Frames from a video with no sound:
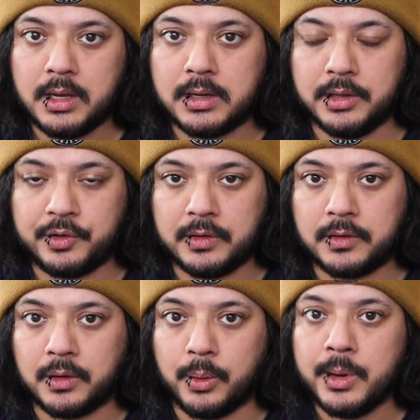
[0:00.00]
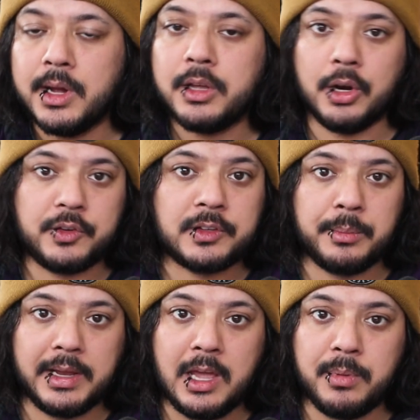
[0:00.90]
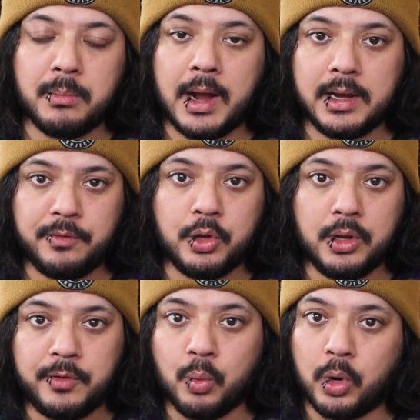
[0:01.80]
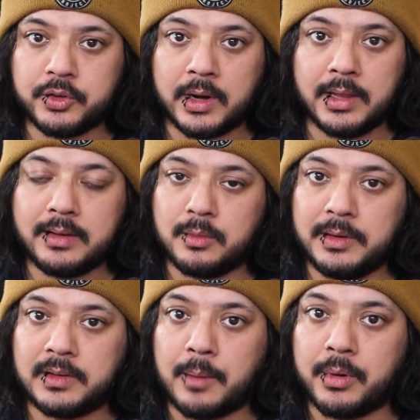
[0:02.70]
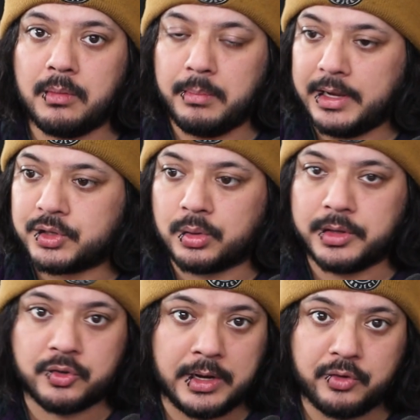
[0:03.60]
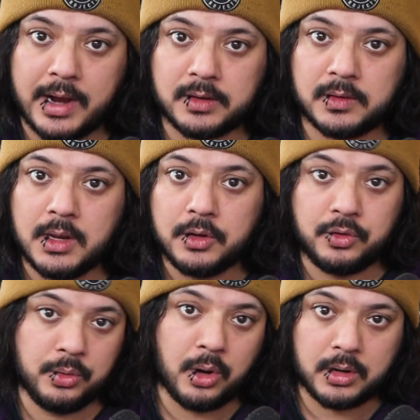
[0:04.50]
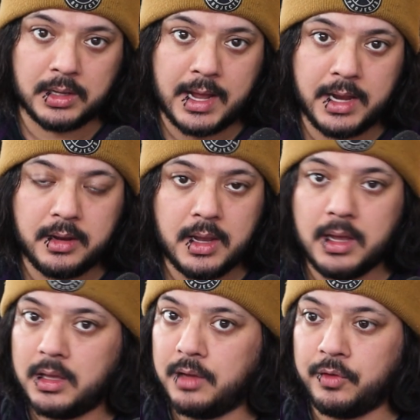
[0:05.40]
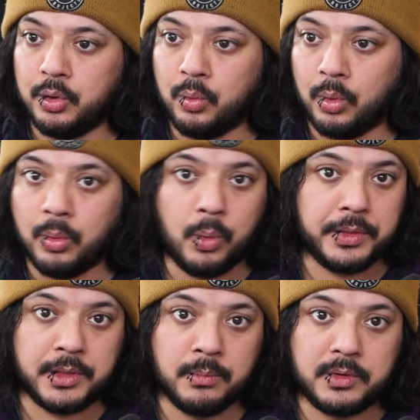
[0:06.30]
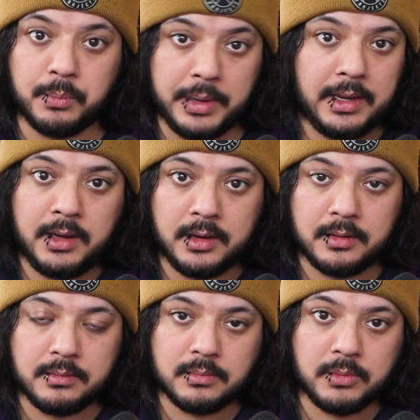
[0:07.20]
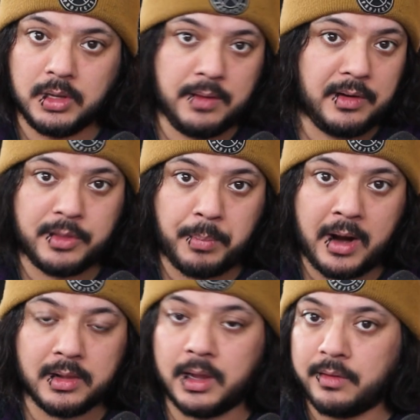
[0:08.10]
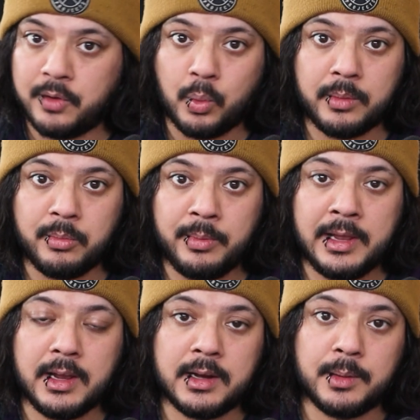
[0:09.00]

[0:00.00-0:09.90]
collisions. So, you know, just something to keep in mind. If you want train lines to be separate, make sure the train tracks do not collide. If you want them to be, even if they're parallel, if you want them to be